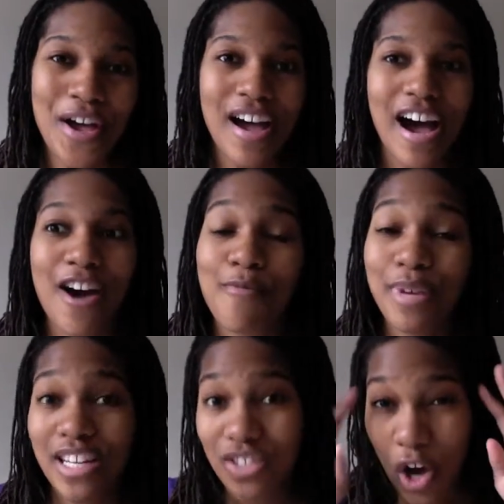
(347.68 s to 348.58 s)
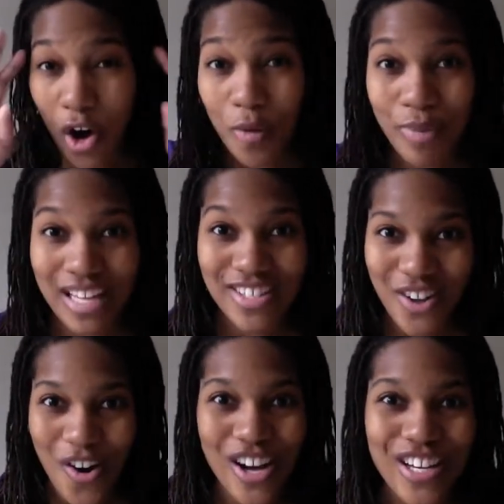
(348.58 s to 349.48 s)
But it's all based
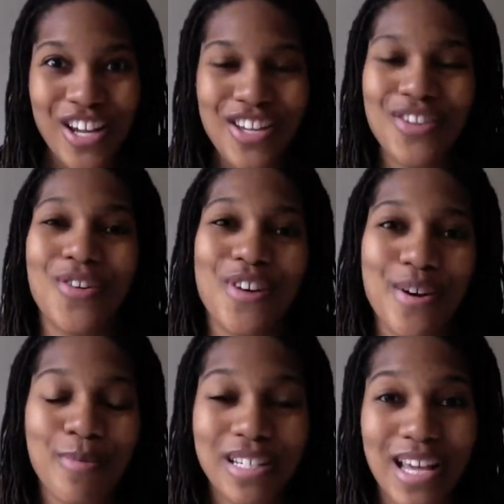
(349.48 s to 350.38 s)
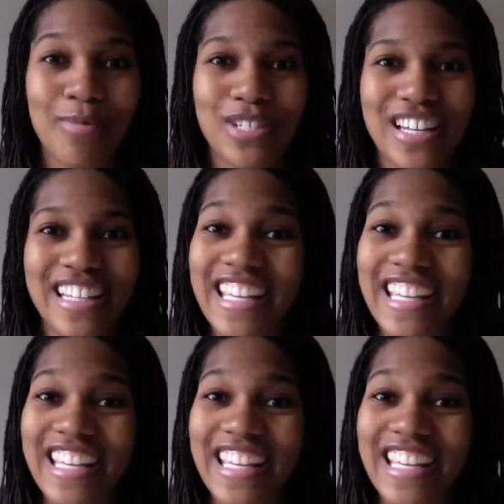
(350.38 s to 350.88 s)
on your perception,